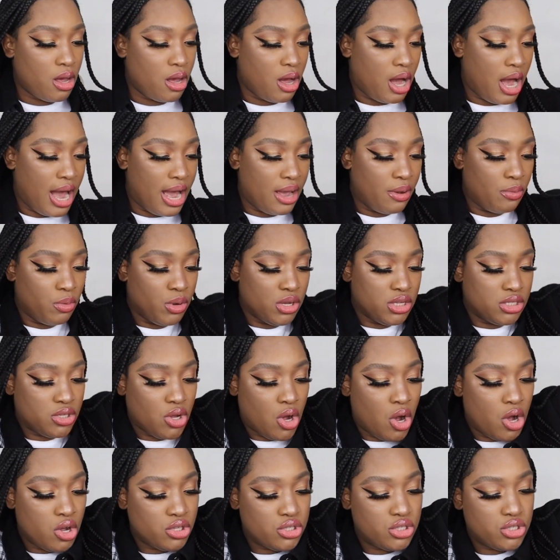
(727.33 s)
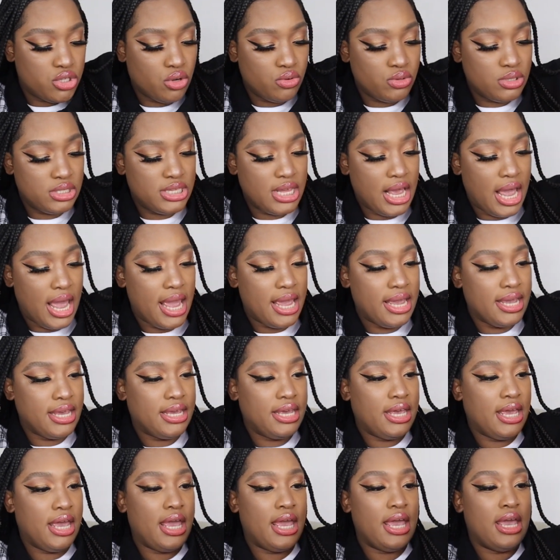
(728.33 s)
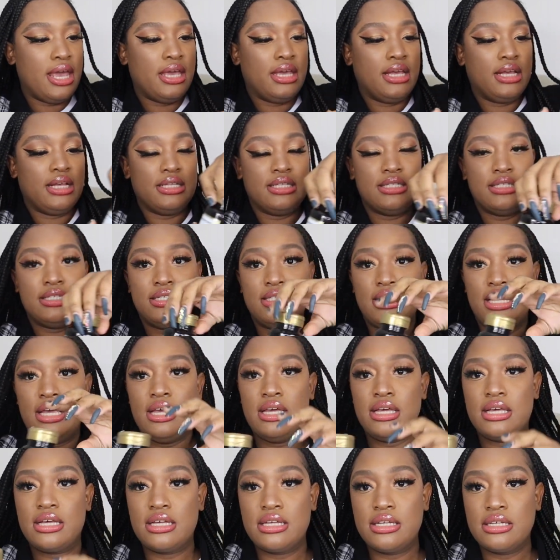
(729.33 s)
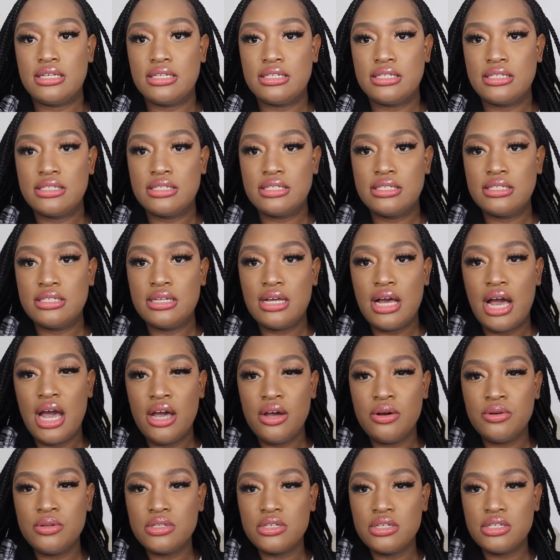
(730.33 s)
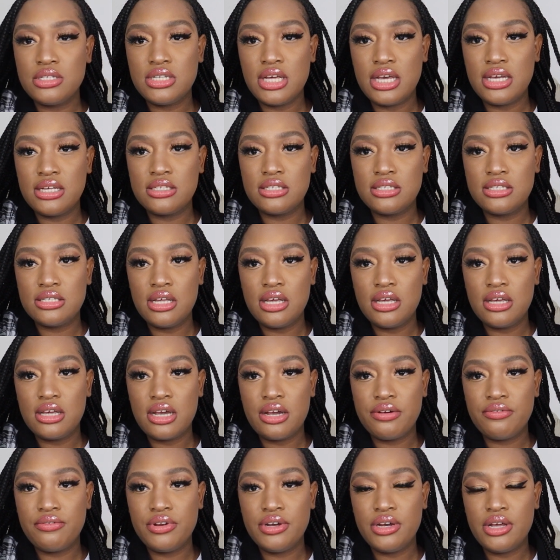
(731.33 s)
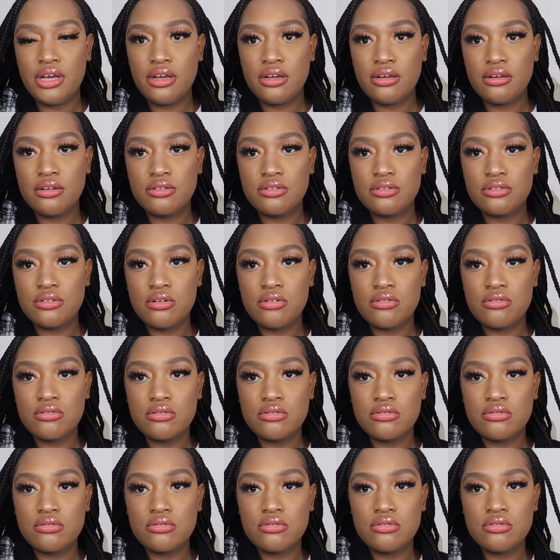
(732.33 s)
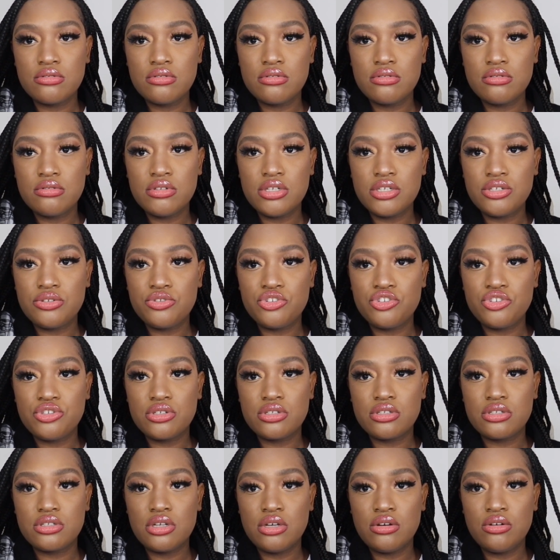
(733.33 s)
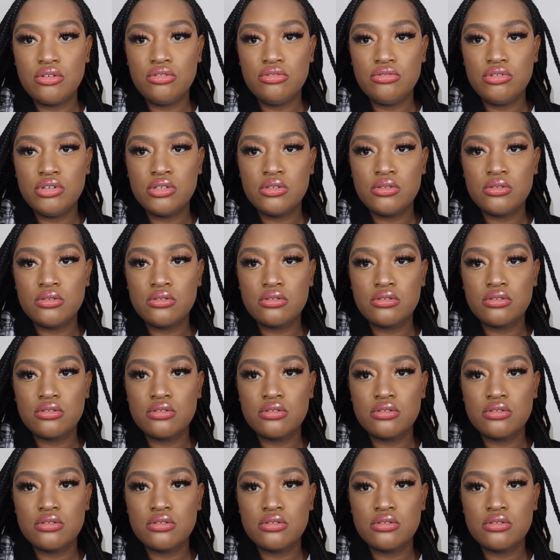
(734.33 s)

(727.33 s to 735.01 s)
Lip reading: I was also taking zinc. I also take zinc every day, so this was just included.